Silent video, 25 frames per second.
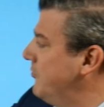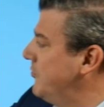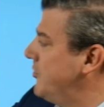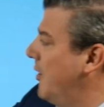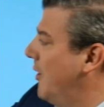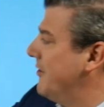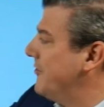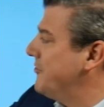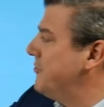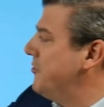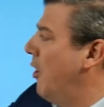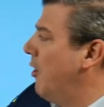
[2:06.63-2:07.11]
so
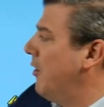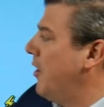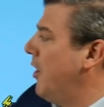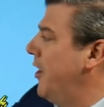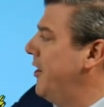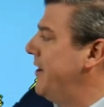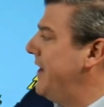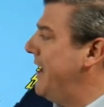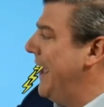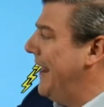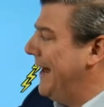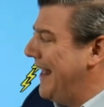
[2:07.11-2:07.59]
it's not going
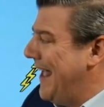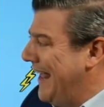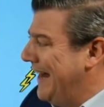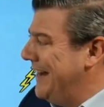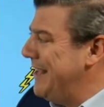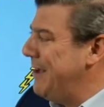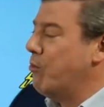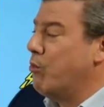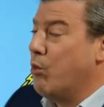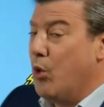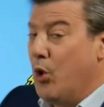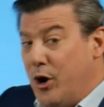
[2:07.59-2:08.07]
to get
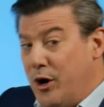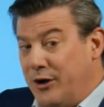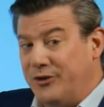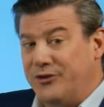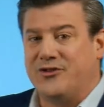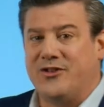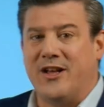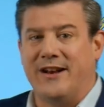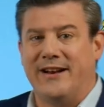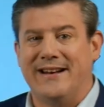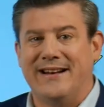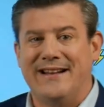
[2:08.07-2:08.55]
any worse
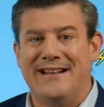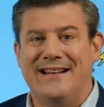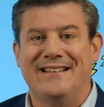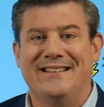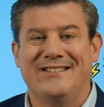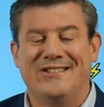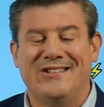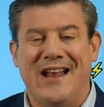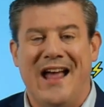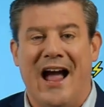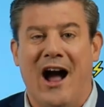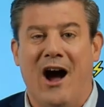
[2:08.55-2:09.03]
than it
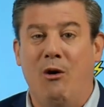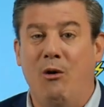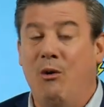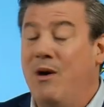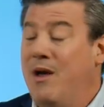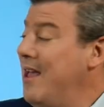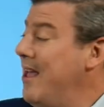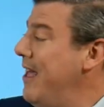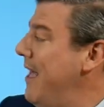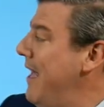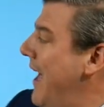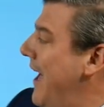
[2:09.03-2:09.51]
is now.
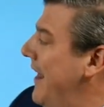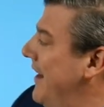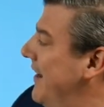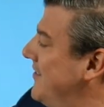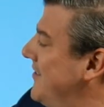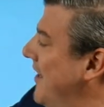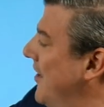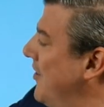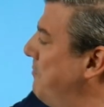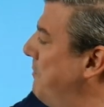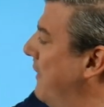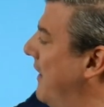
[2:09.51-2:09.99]
And it
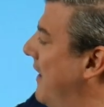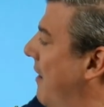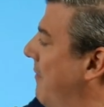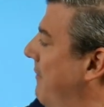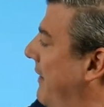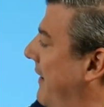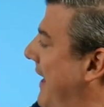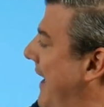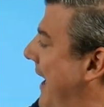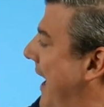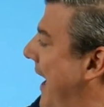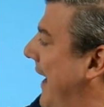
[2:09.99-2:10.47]
does become
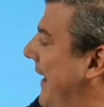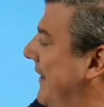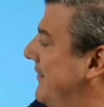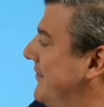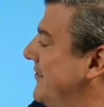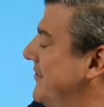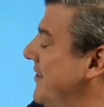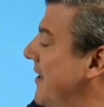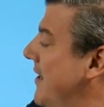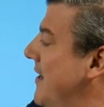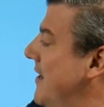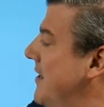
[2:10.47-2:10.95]
an
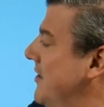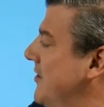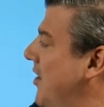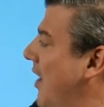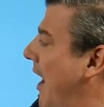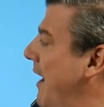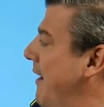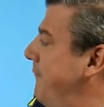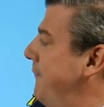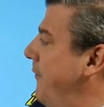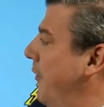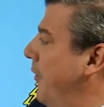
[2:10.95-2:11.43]
X
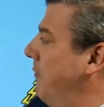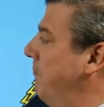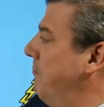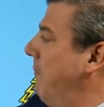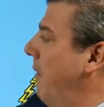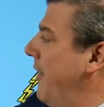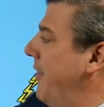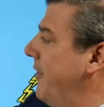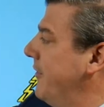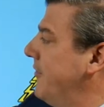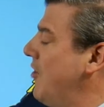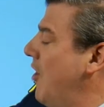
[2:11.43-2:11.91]
typhoon
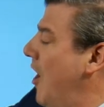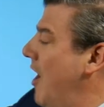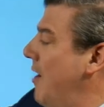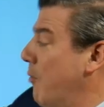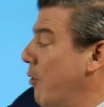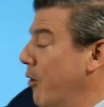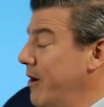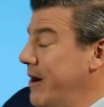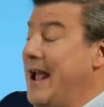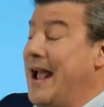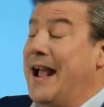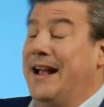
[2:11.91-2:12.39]
by the time,
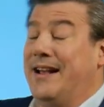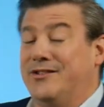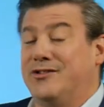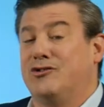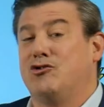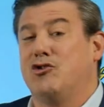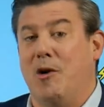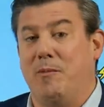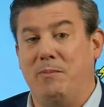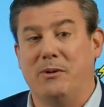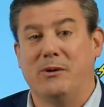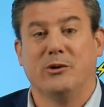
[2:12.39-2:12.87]
or an X
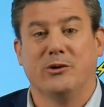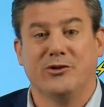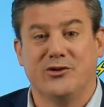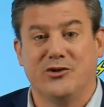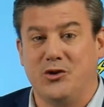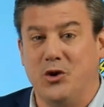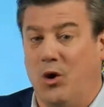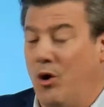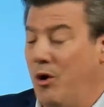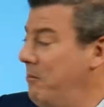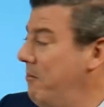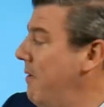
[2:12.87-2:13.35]
tropical
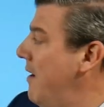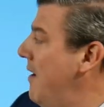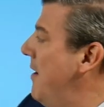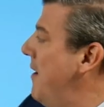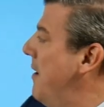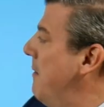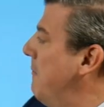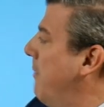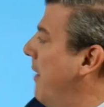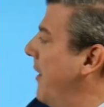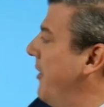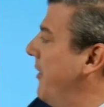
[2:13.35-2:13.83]
storm
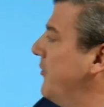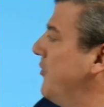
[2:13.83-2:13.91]
by the